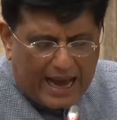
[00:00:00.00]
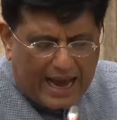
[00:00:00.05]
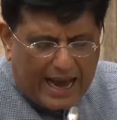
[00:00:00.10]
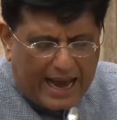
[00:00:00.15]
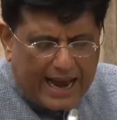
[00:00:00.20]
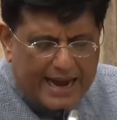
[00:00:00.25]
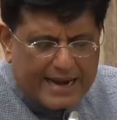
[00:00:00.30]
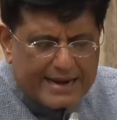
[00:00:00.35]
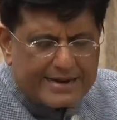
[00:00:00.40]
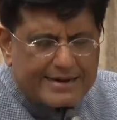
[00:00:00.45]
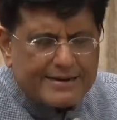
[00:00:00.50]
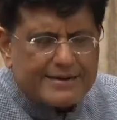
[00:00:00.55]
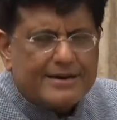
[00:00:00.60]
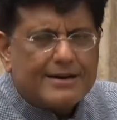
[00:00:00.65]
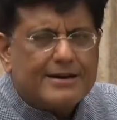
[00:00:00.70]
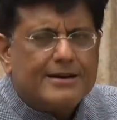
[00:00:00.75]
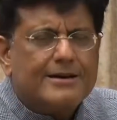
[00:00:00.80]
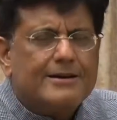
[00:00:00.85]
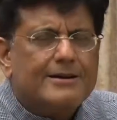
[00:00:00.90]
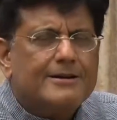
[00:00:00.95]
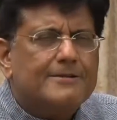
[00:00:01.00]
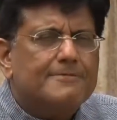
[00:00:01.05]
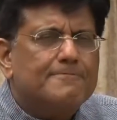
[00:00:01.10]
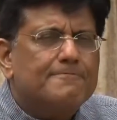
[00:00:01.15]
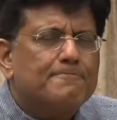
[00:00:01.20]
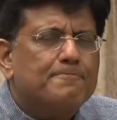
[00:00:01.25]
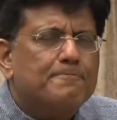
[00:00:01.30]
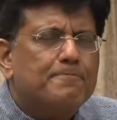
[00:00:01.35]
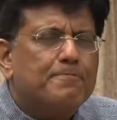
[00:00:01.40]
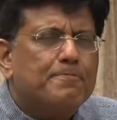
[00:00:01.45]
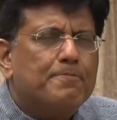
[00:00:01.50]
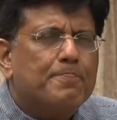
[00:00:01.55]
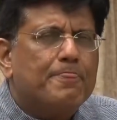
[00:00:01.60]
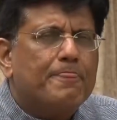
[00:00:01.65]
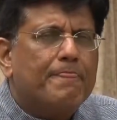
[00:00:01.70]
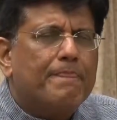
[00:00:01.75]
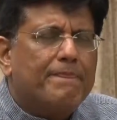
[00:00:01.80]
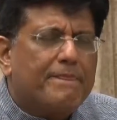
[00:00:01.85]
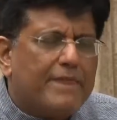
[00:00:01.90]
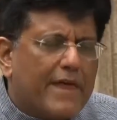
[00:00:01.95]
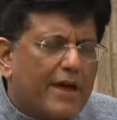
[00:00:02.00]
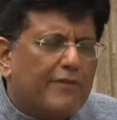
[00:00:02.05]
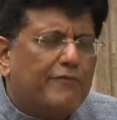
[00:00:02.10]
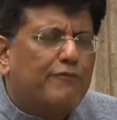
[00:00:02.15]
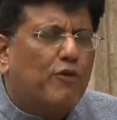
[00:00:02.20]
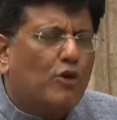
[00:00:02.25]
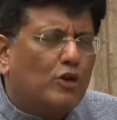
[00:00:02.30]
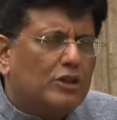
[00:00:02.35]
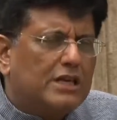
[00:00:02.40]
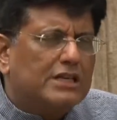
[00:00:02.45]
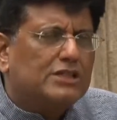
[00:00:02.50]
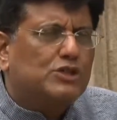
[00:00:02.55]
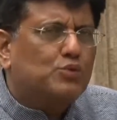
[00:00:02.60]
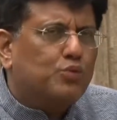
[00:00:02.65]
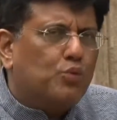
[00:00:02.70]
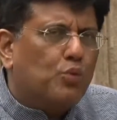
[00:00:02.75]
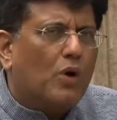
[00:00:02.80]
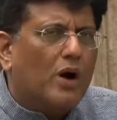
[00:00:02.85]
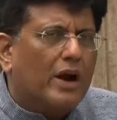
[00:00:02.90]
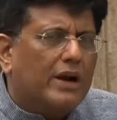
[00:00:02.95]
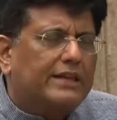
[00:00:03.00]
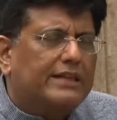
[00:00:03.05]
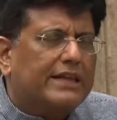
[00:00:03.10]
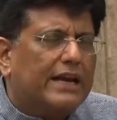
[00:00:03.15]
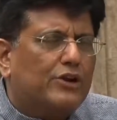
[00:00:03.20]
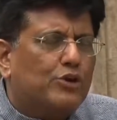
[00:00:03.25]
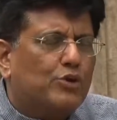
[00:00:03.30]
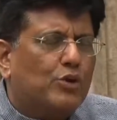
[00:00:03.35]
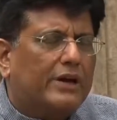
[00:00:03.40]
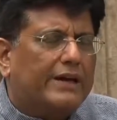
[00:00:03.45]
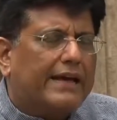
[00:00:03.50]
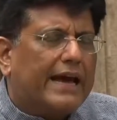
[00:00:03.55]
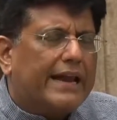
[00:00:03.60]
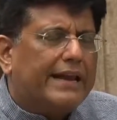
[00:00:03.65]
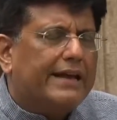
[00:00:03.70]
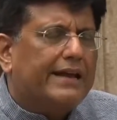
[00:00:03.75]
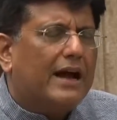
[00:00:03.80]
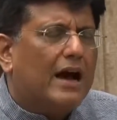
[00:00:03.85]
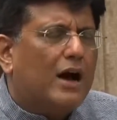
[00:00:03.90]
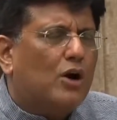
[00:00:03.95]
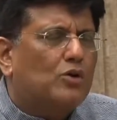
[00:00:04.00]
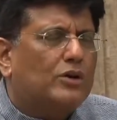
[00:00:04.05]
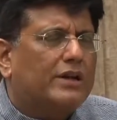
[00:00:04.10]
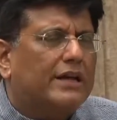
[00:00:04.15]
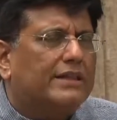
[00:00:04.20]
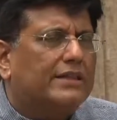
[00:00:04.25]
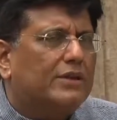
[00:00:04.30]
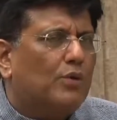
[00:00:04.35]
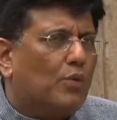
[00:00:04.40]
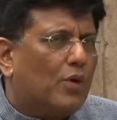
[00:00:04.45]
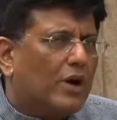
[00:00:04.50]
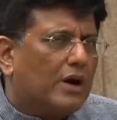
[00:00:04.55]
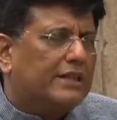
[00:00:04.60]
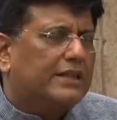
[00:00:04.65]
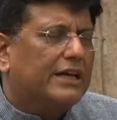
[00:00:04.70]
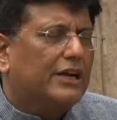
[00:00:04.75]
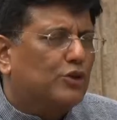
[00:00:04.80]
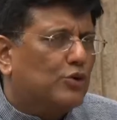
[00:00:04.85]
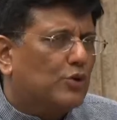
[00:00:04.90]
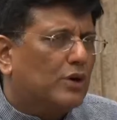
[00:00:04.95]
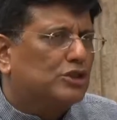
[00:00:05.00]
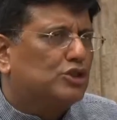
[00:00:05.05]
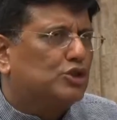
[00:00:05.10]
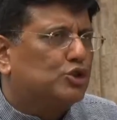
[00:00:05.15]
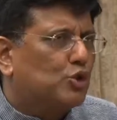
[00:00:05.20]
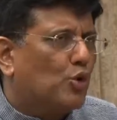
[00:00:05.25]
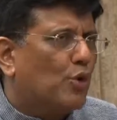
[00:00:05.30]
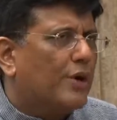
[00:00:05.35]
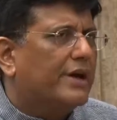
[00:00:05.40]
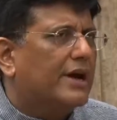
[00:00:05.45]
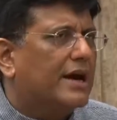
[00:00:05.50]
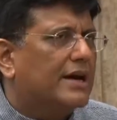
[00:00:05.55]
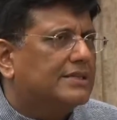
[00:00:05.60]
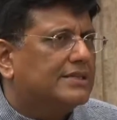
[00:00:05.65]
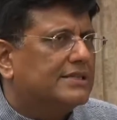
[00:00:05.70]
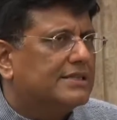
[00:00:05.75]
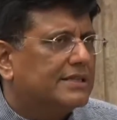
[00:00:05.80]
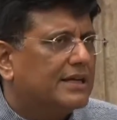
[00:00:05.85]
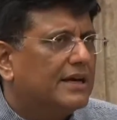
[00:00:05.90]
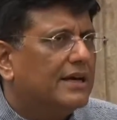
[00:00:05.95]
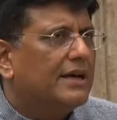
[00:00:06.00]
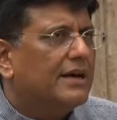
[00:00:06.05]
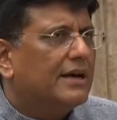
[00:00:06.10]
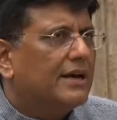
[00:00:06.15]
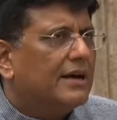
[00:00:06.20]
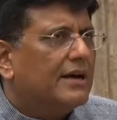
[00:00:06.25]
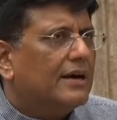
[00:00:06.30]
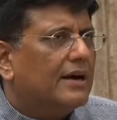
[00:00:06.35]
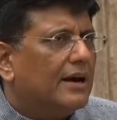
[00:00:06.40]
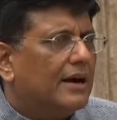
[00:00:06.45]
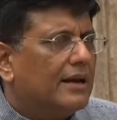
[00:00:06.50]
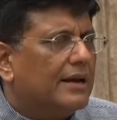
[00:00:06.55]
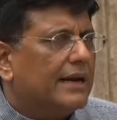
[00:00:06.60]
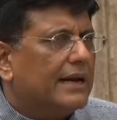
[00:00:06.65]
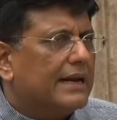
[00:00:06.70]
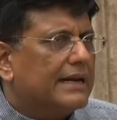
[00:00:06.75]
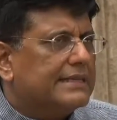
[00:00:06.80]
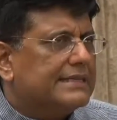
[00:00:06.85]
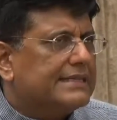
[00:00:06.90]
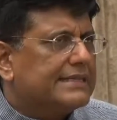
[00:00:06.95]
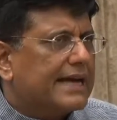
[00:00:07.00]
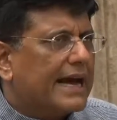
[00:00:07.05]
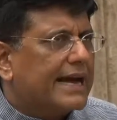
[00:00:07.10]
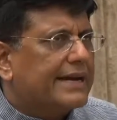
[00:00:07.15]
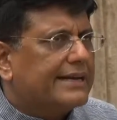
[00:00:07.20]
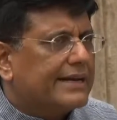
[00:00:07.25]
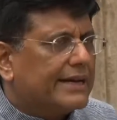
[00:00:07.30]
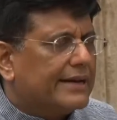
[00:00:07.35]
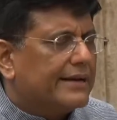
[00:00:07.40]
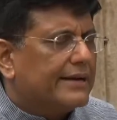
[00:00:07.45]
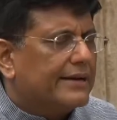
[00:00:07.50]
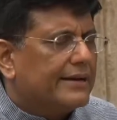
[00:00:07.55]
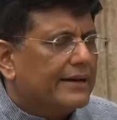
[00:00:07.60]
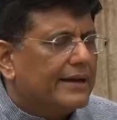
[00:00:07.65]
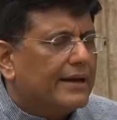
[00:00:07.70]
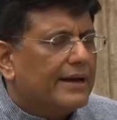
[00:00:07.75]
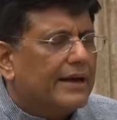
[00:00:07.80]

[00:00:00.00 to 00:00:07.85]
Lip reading: And therefore, this work that you are carrying out and the work that you are showing us a little insight in